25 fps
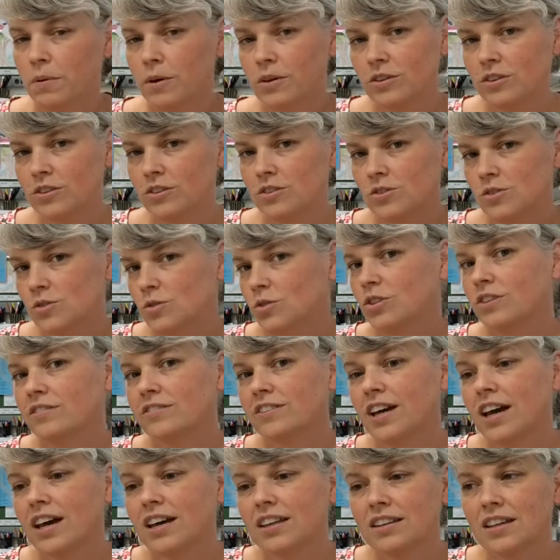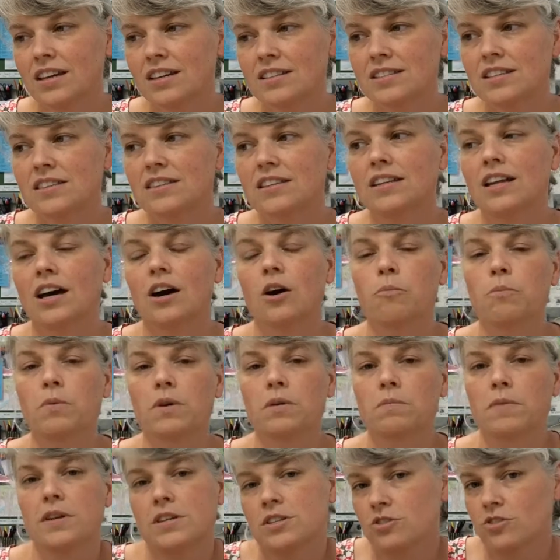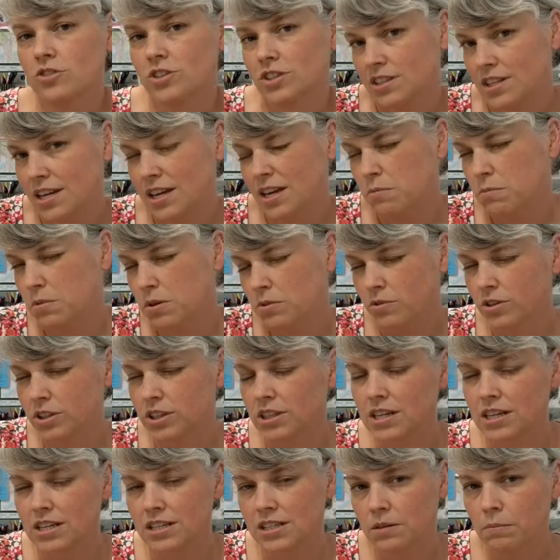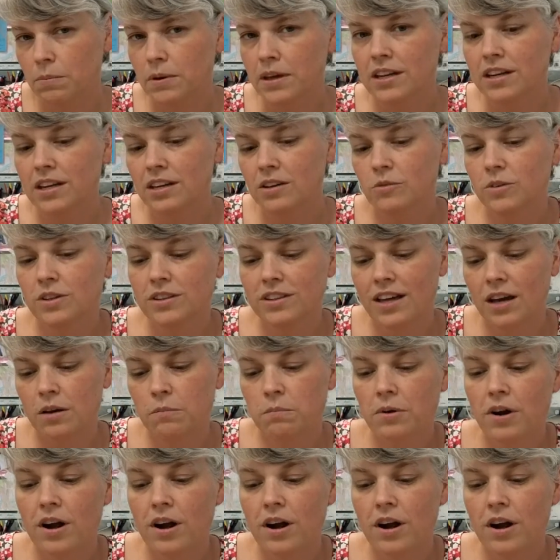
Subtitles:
All of those sort of guidelines, and then helping make sure that they can be really independent with that